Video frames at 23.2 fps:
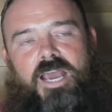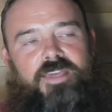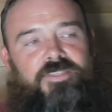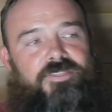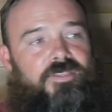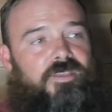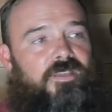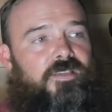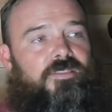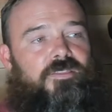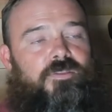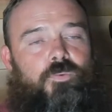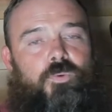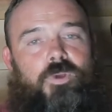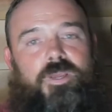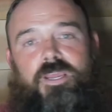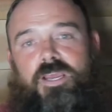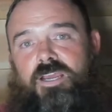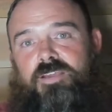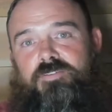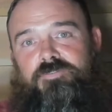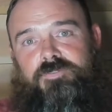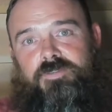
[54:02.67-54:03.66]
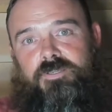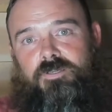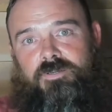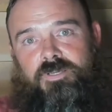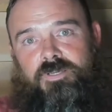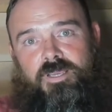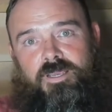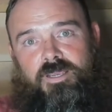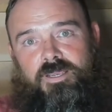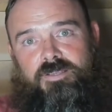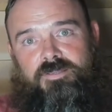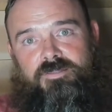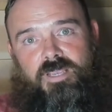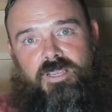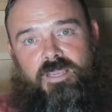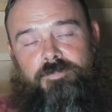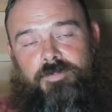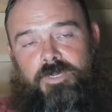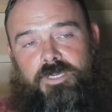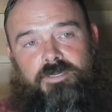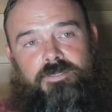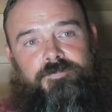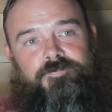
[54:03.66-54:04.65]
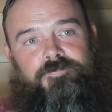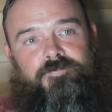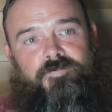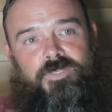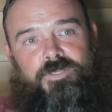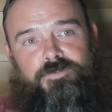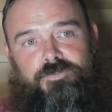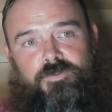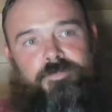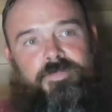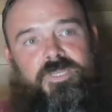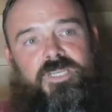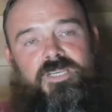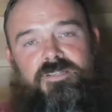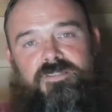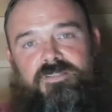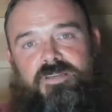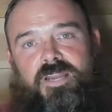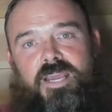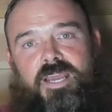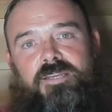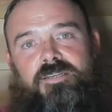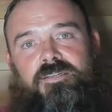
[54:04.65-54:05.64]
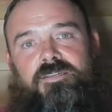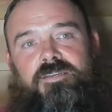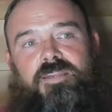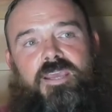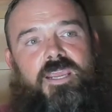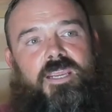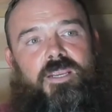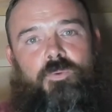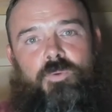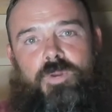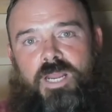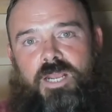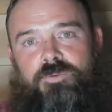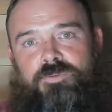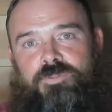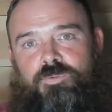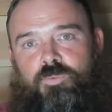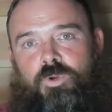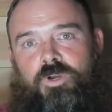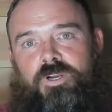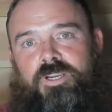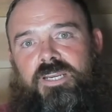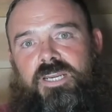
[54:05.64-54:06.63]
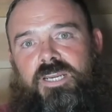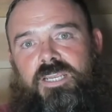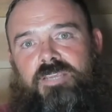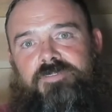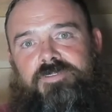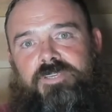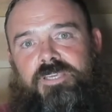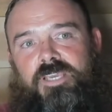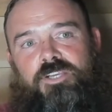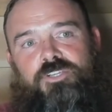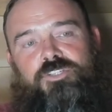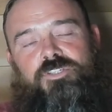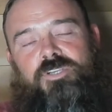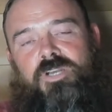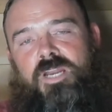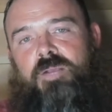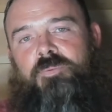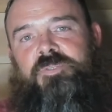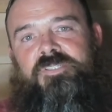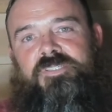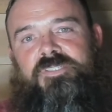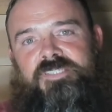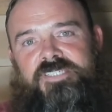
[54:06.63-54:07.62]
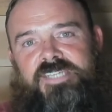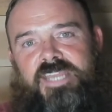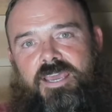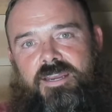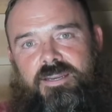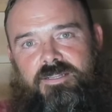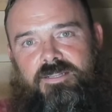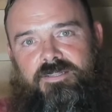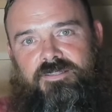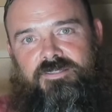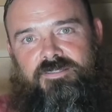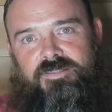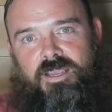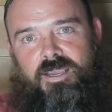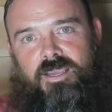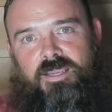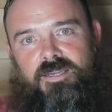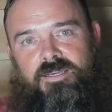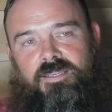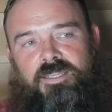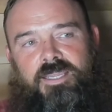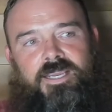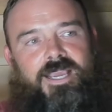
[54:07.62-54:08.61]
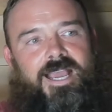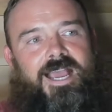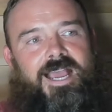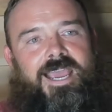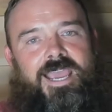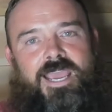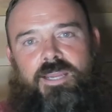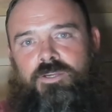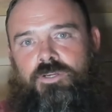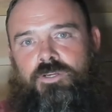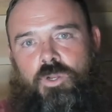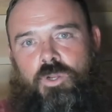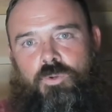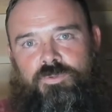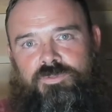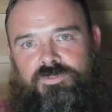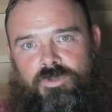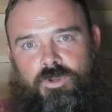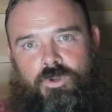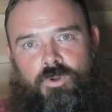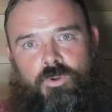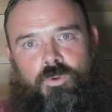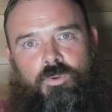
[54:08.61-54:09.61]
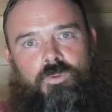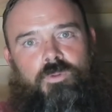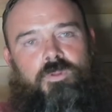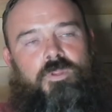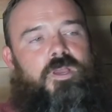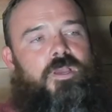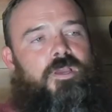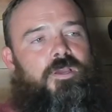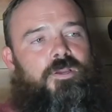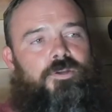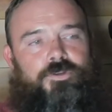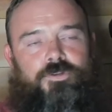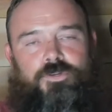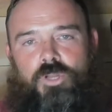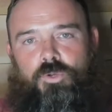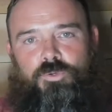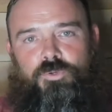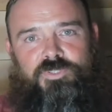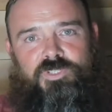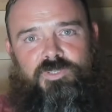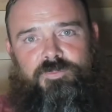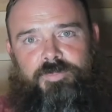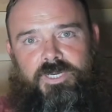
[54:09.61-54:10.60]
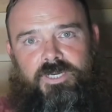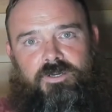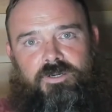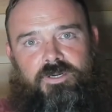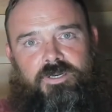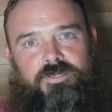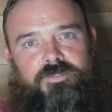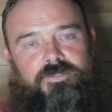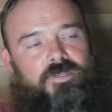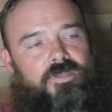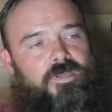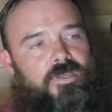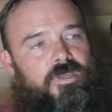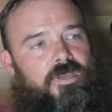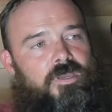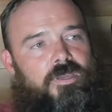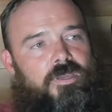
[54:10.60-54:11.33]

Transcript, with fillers: I think the way I feel, guys, I mean, for me it's night and day when i was working aviation i was dead inside like i had no soul no spirit